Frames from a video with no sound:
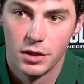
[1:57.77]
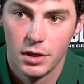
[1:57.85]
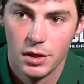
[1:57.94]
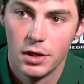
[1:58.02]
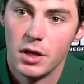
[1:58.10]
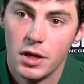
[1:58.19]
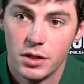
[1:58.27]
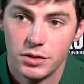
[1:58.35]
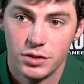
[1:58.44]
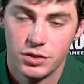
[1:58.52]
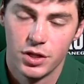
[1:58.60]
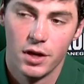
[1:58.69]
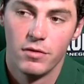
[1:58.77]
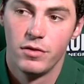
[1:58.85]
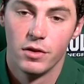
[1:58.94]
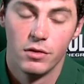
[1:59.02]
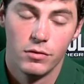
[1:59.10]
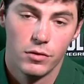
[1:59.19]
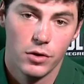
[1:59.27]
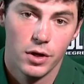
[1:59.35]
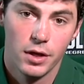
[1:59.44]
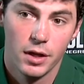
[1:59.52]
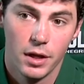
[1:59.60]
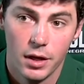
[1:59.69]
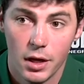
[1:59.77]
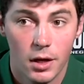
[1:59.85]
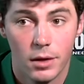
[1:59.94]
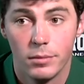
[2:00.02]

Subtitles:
to try to fill the void, and